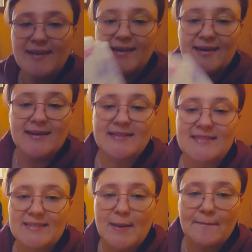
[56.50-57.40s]

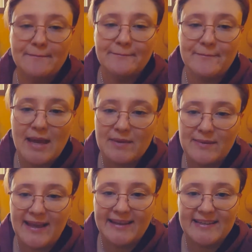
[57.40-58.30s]
is baby
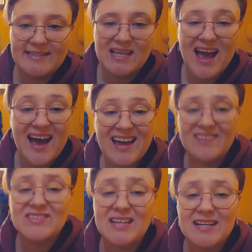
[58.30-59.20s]
blankets. I
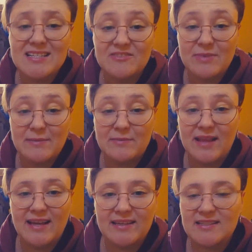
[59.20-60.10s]
have tons of baby
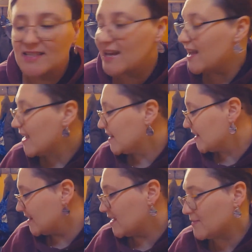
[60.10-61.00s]
blankets. And the
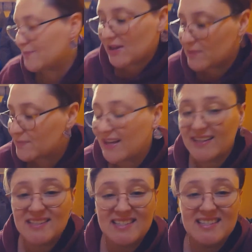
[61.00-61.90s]
thing about baby
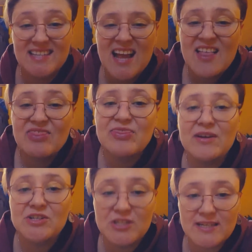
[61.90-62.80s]
blankets is
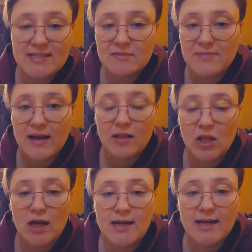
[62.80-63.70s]
they're just about long